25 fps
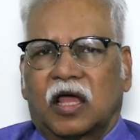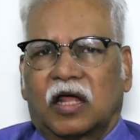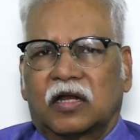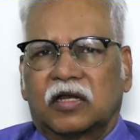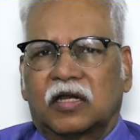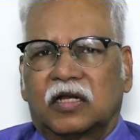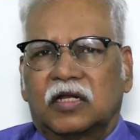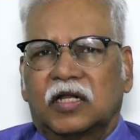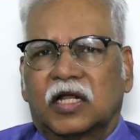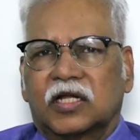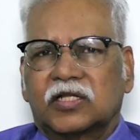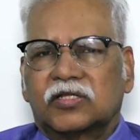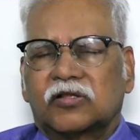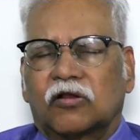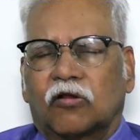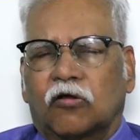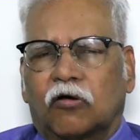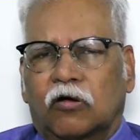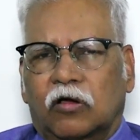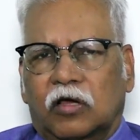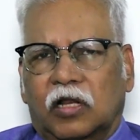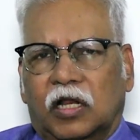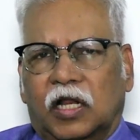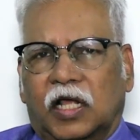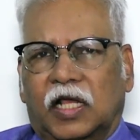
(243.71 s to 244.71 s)
and it gets
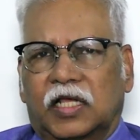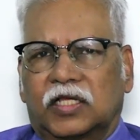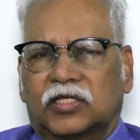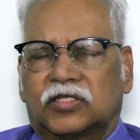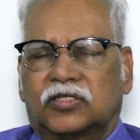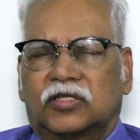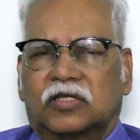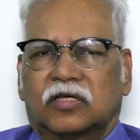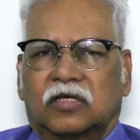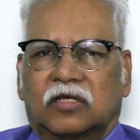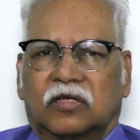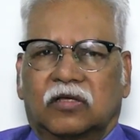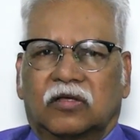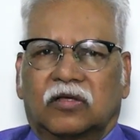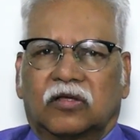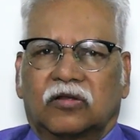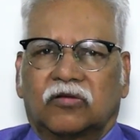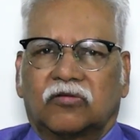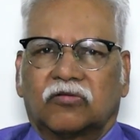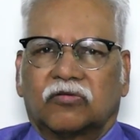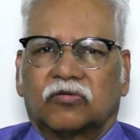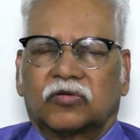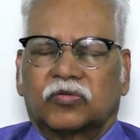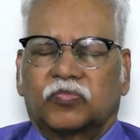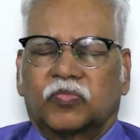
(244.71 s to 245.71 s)
localized
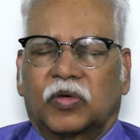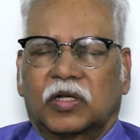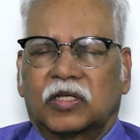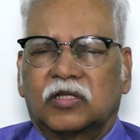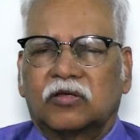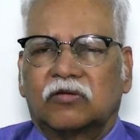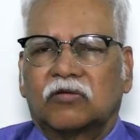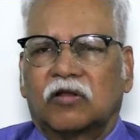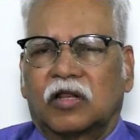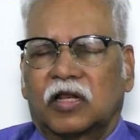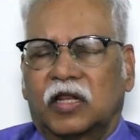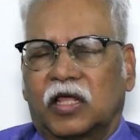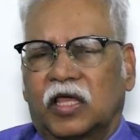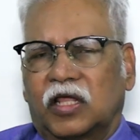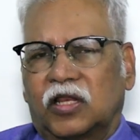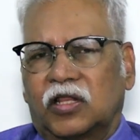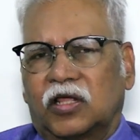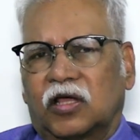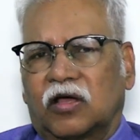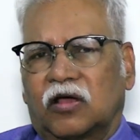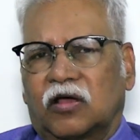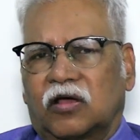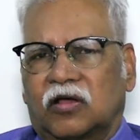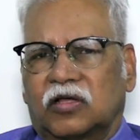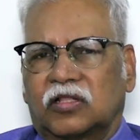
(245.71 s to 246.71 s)
to a particular
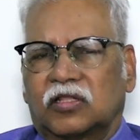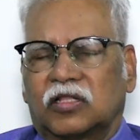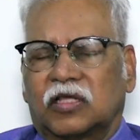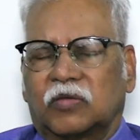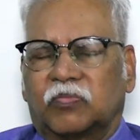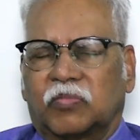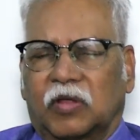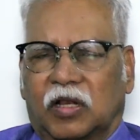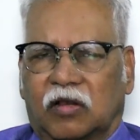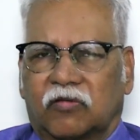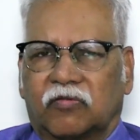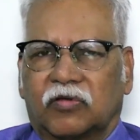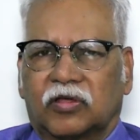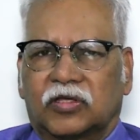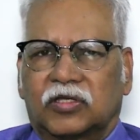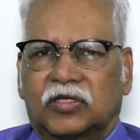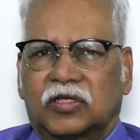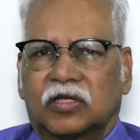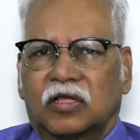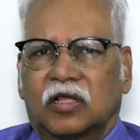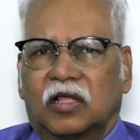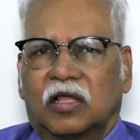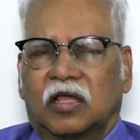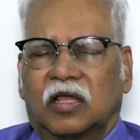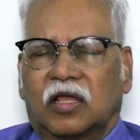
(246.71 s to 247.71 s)
area in the
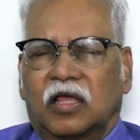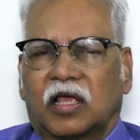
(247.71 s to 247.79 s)
pelvis,